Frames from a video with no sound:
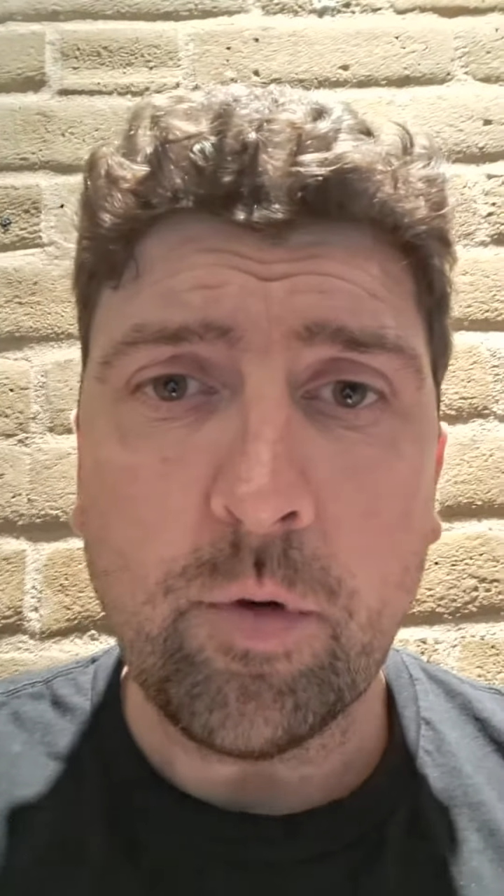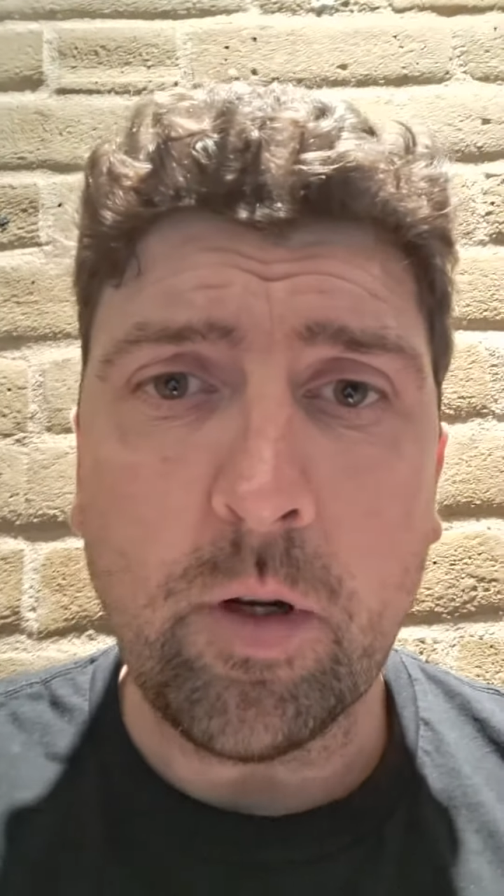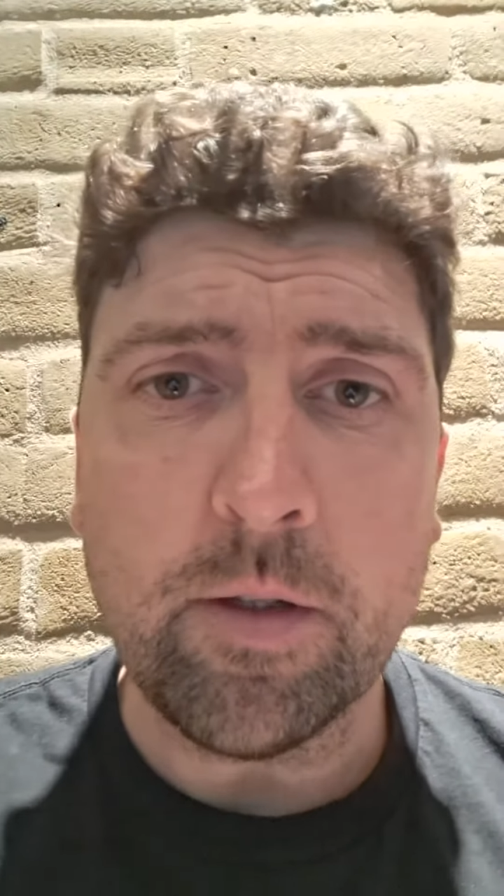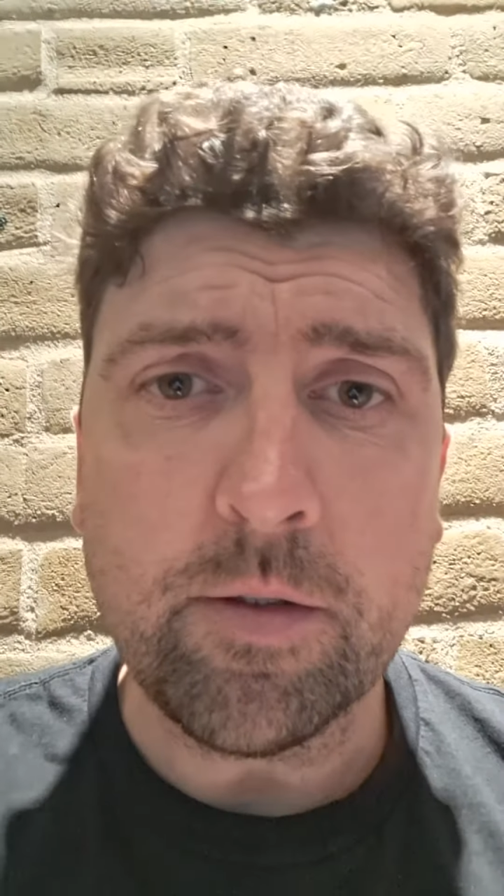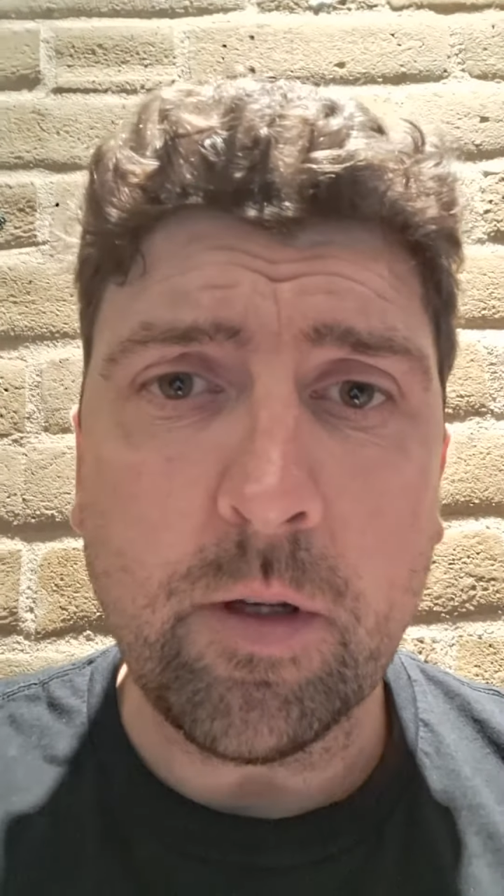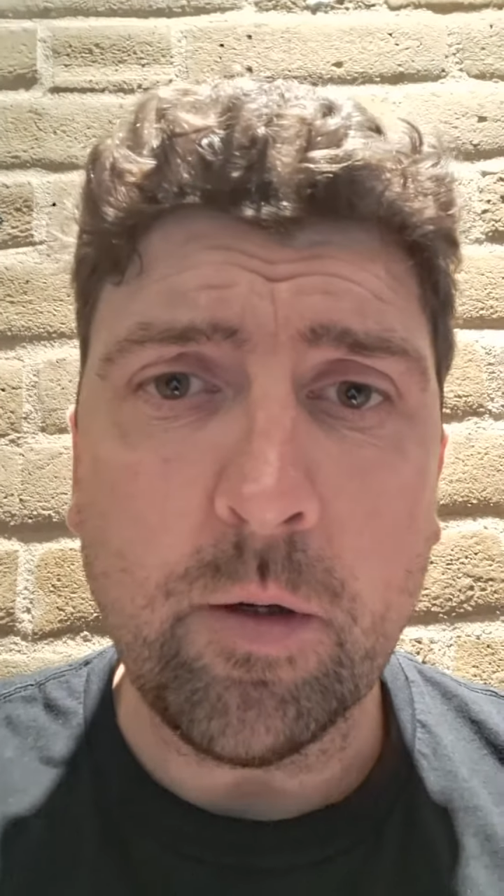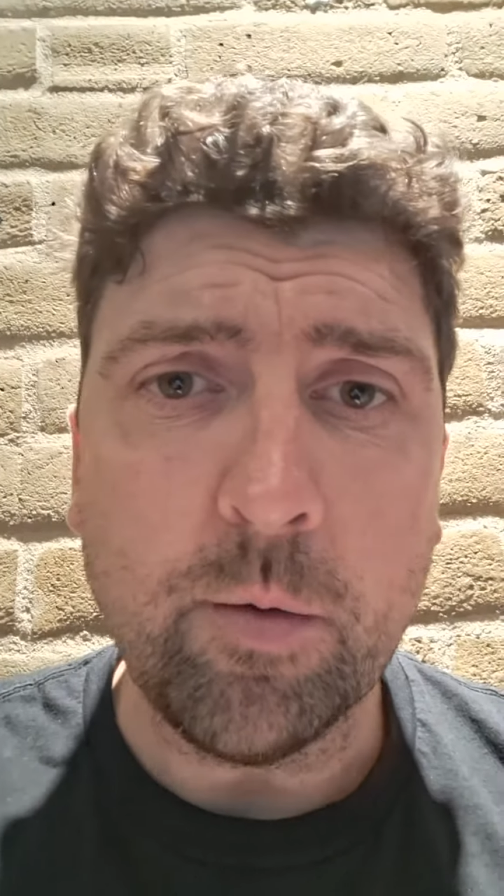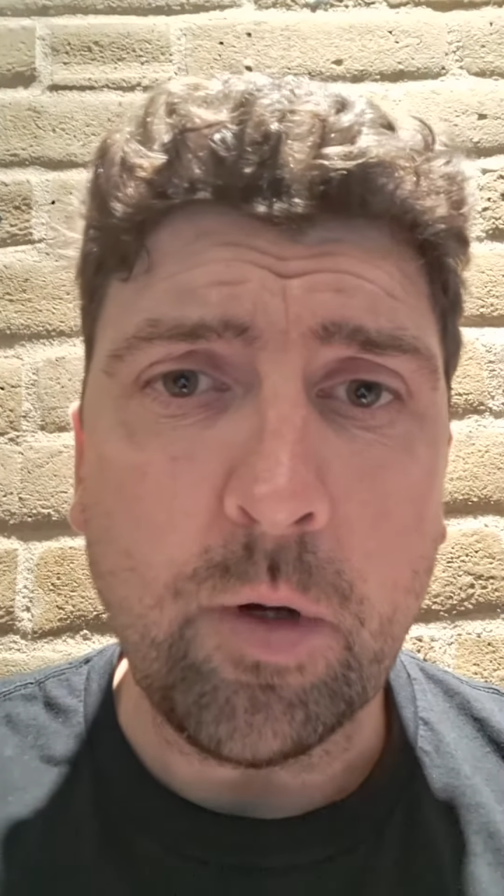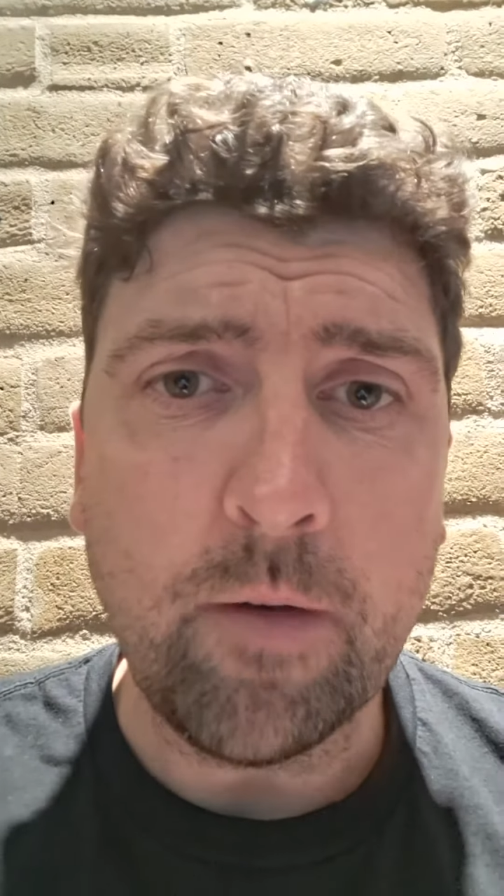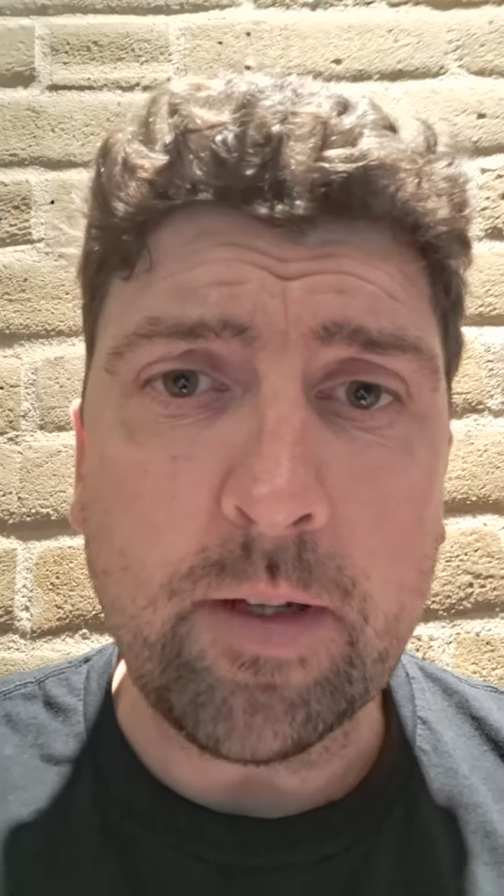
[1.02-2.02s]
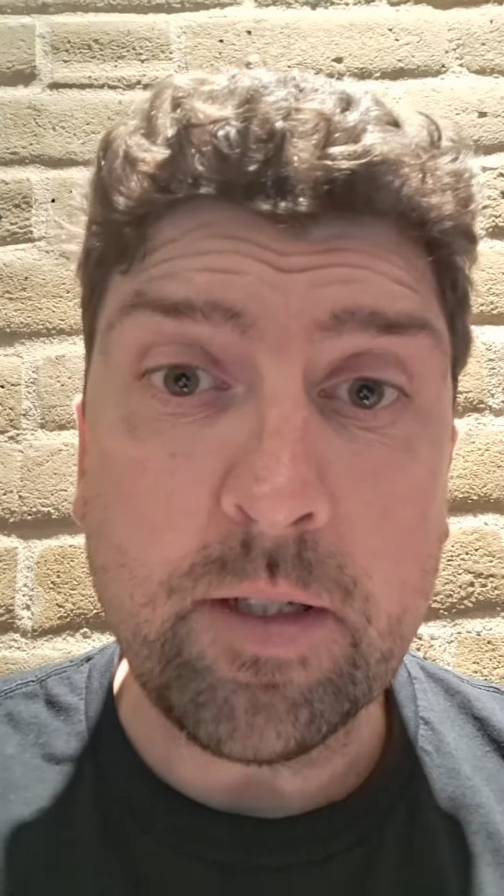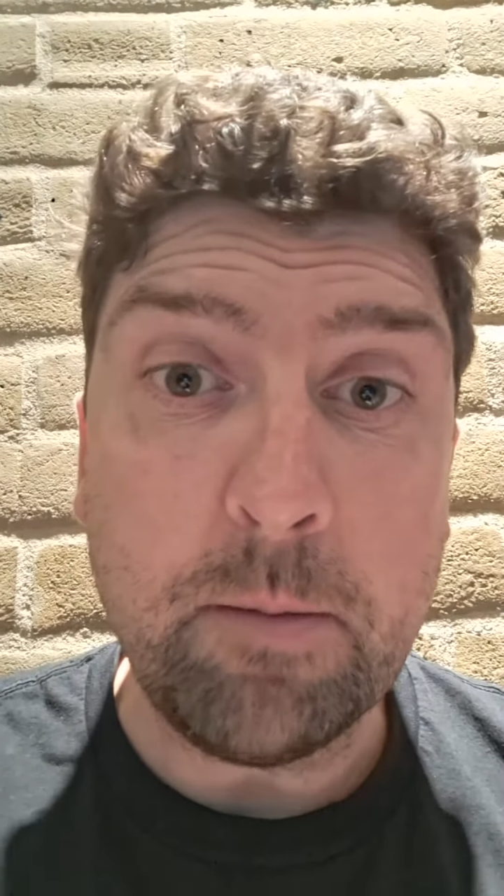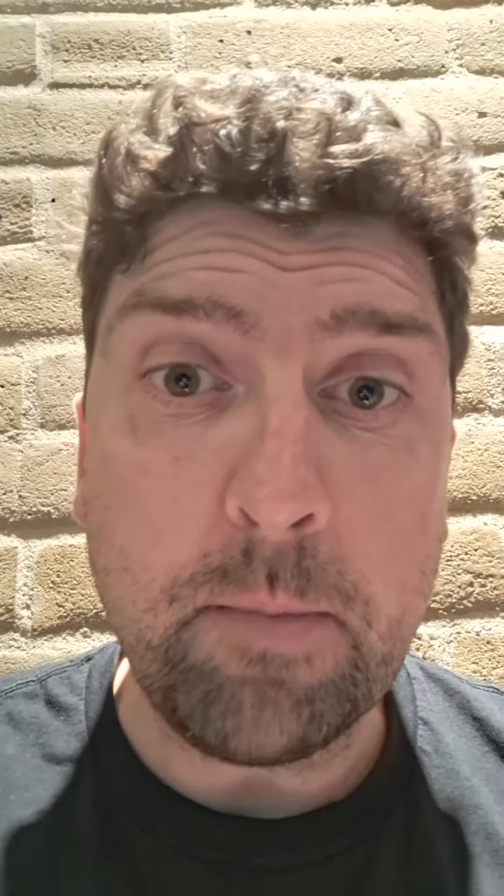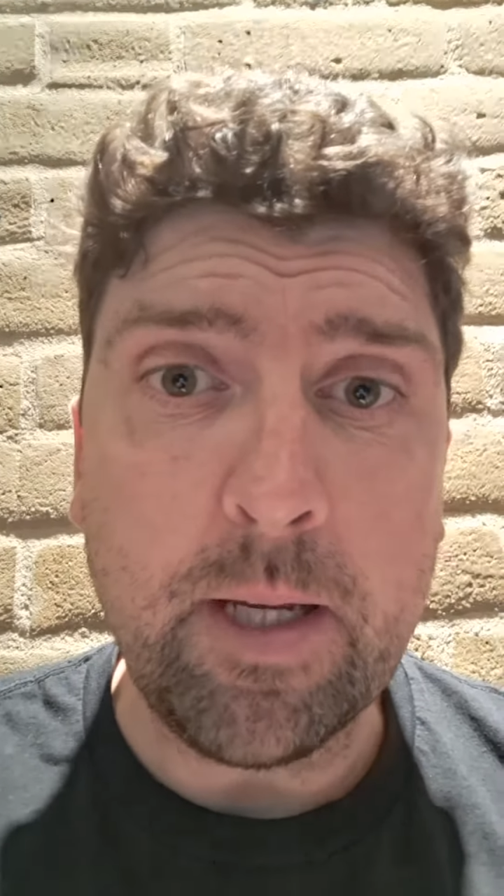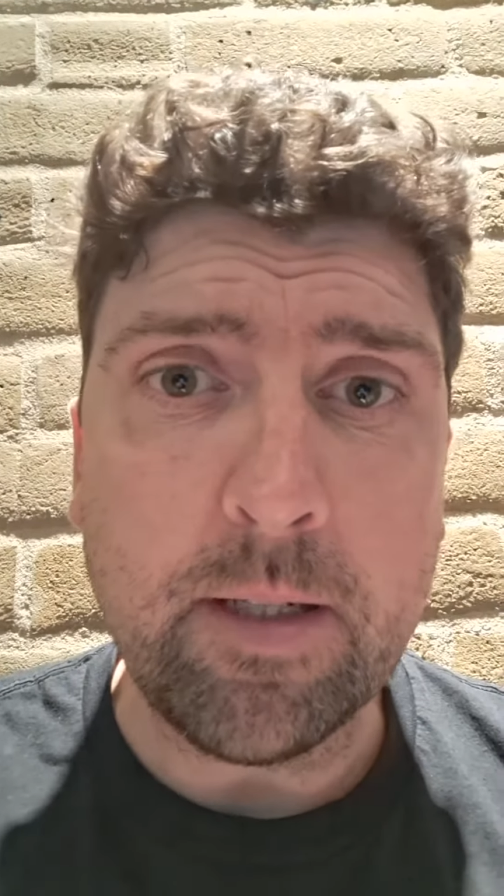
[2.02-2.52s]
Right, so I've actually
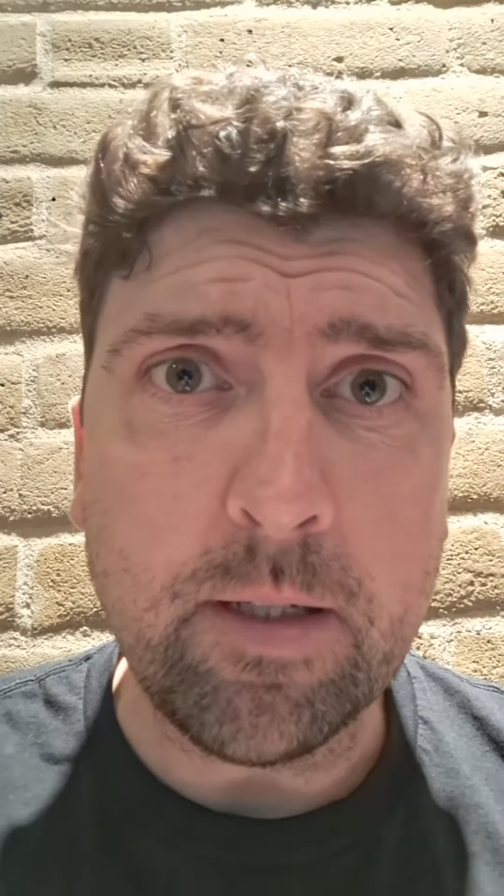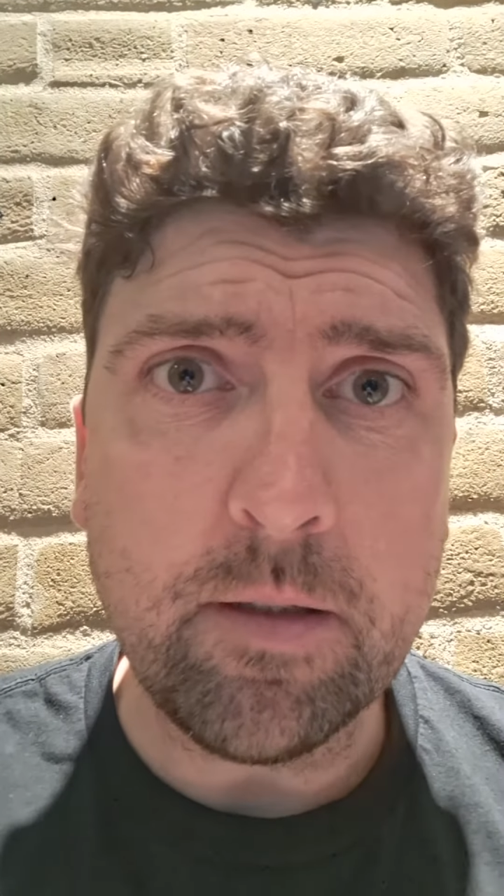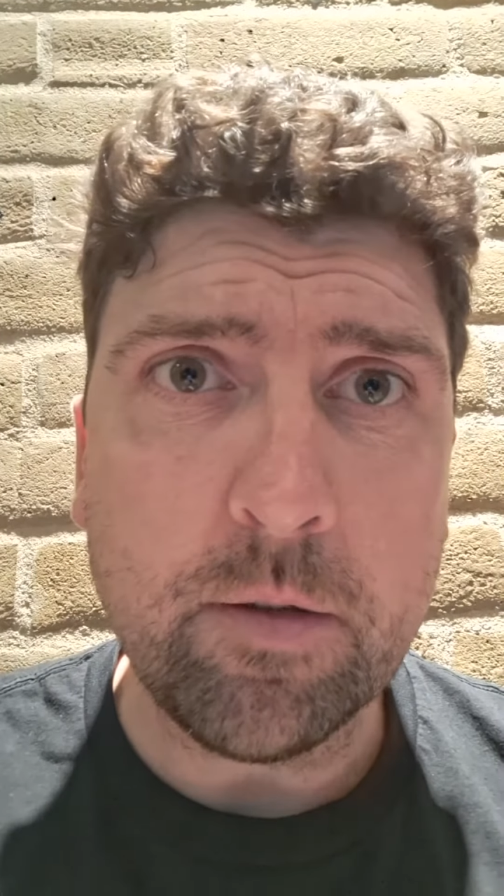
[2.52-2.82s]
made it